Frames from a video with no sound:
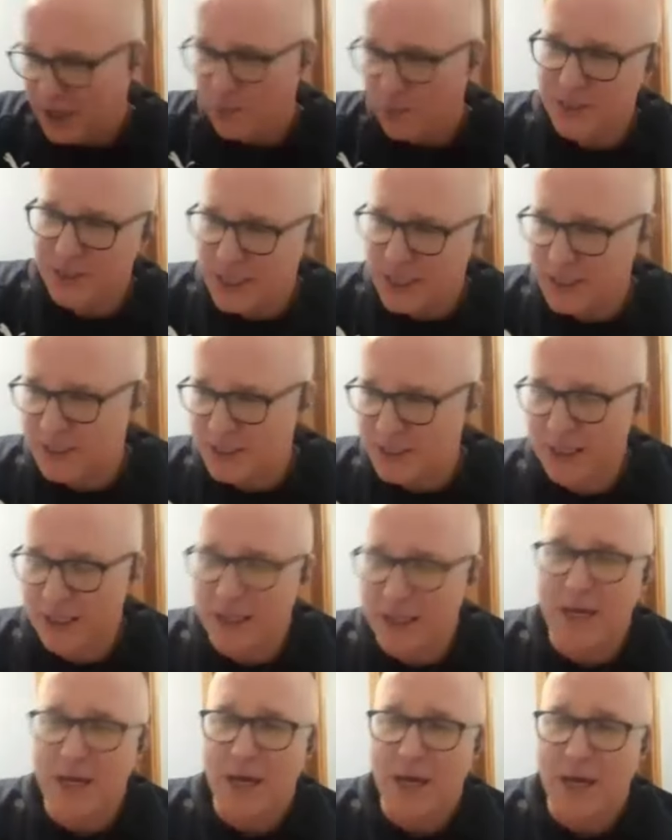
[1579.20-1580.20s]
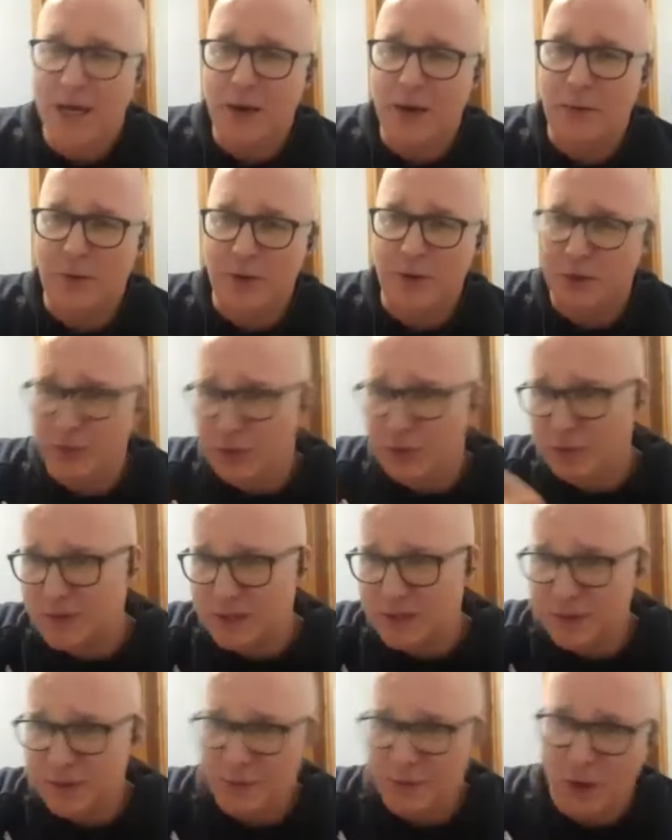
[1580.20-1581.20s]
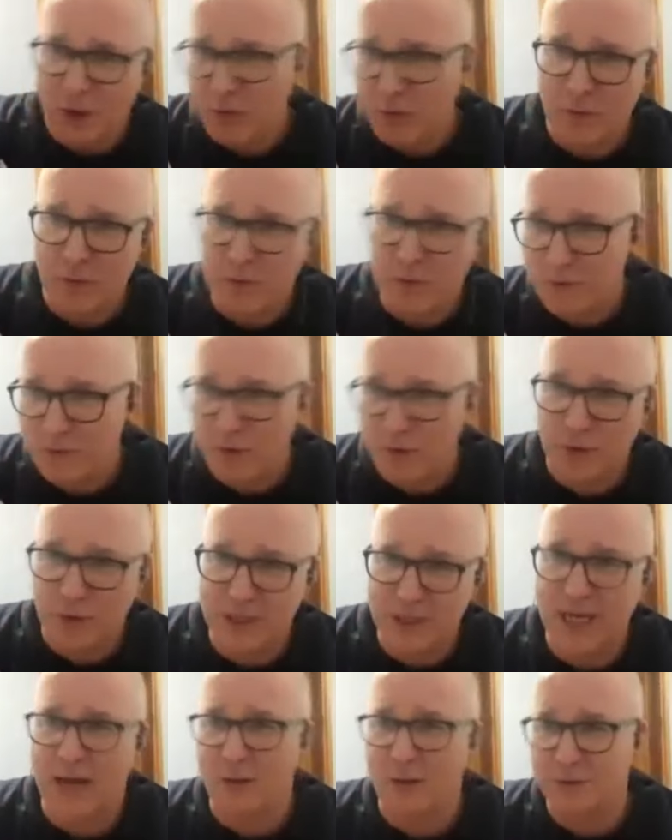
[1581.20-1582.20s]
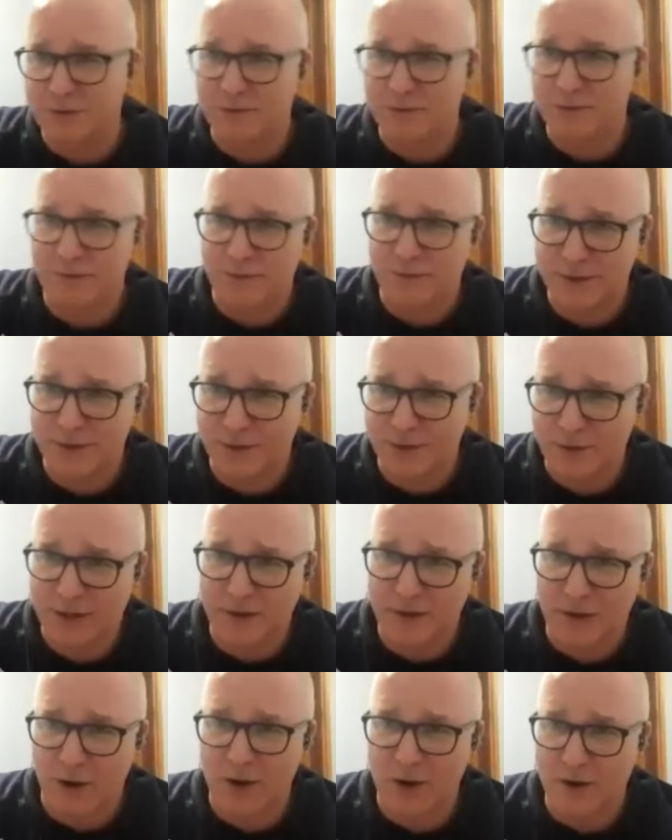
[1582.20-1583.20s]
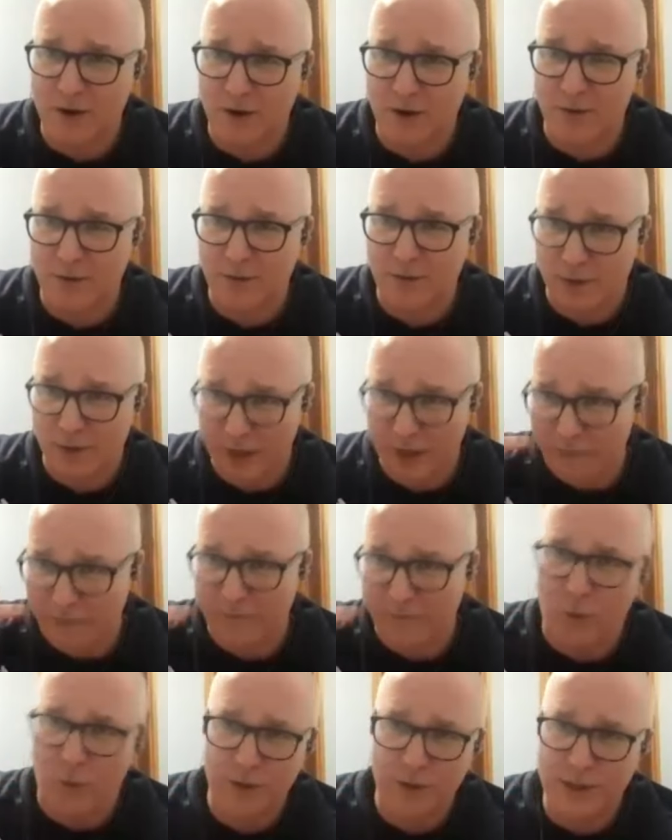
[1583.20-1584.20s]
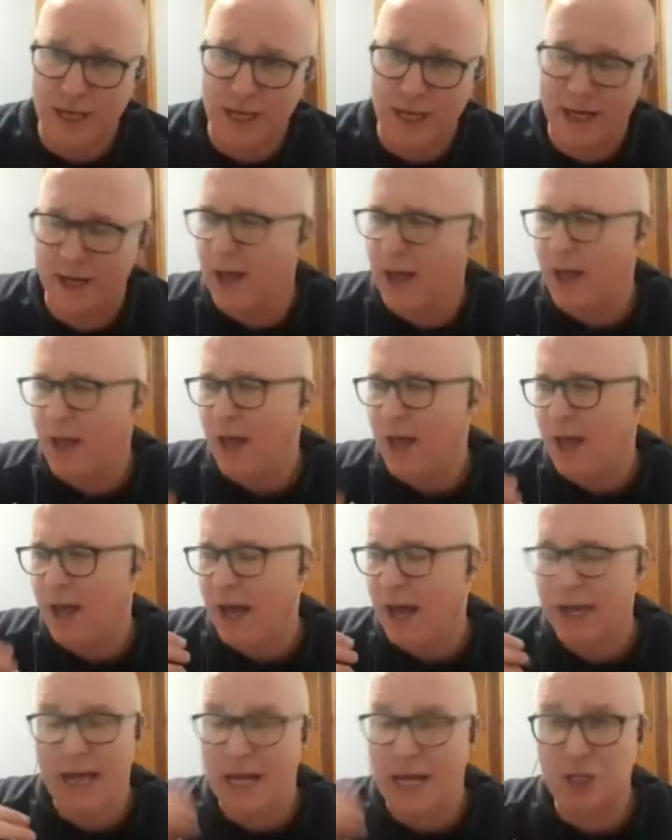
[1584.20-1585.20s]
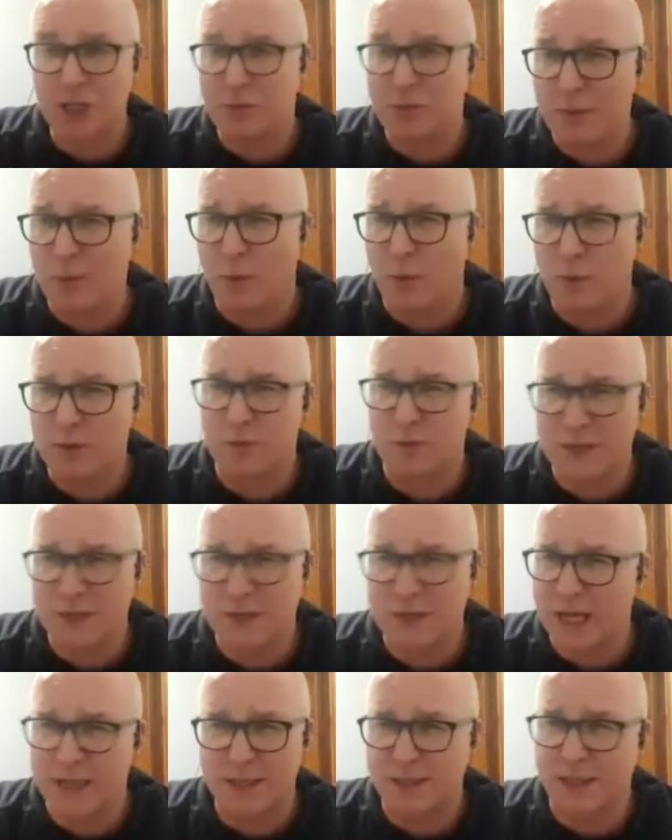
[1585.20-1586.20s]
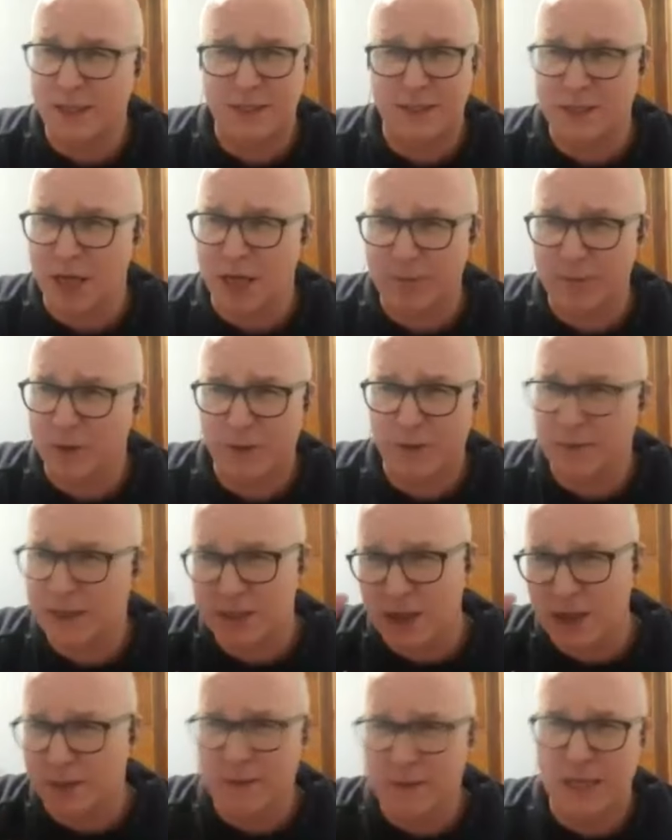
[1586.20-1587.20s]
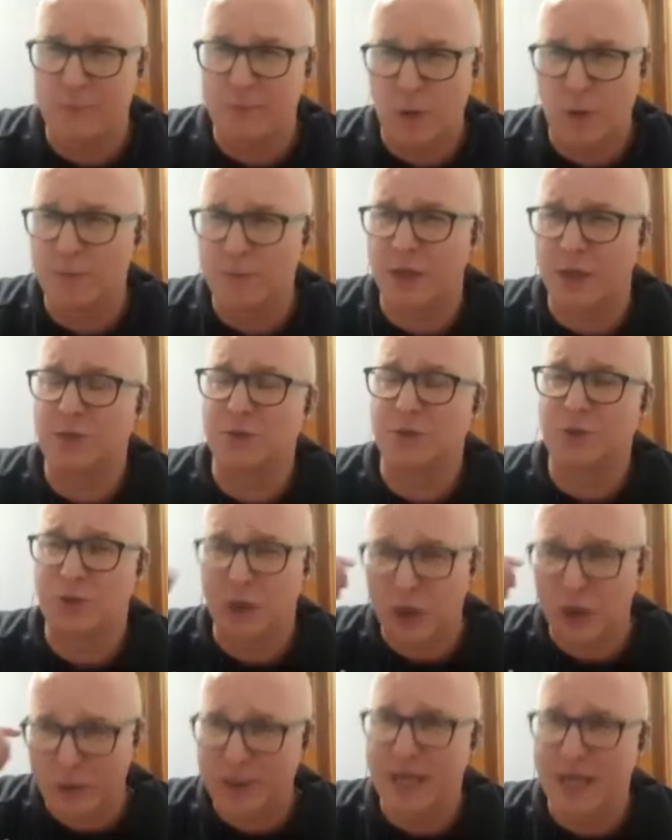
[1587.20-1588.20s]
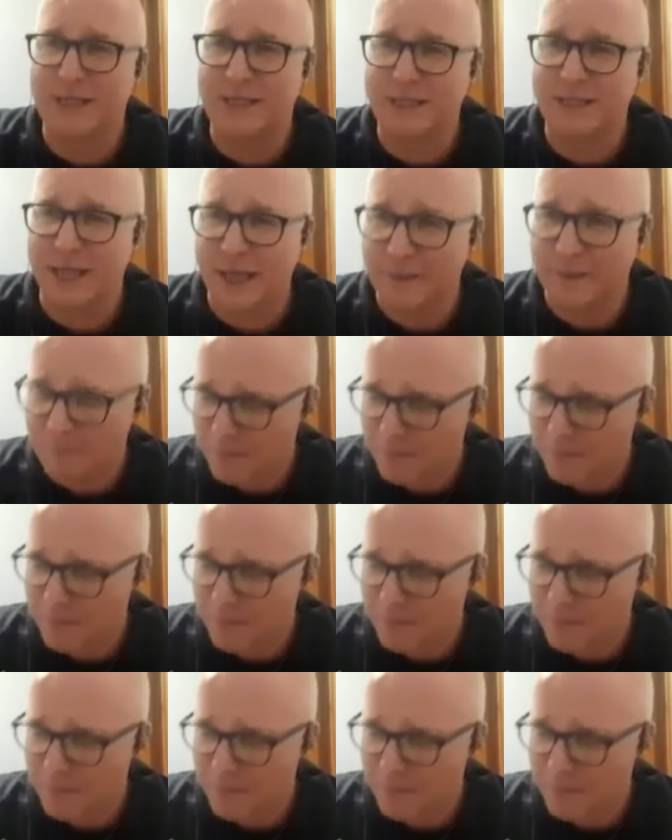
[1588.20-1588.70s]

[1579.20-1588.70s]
went into one of the rooms in the pub, wrote, wrote it out, record, I phoned in. I can't actually remember who was presenting at the time. It could have been Tom Gilmore. I'm not too sure. But next thing,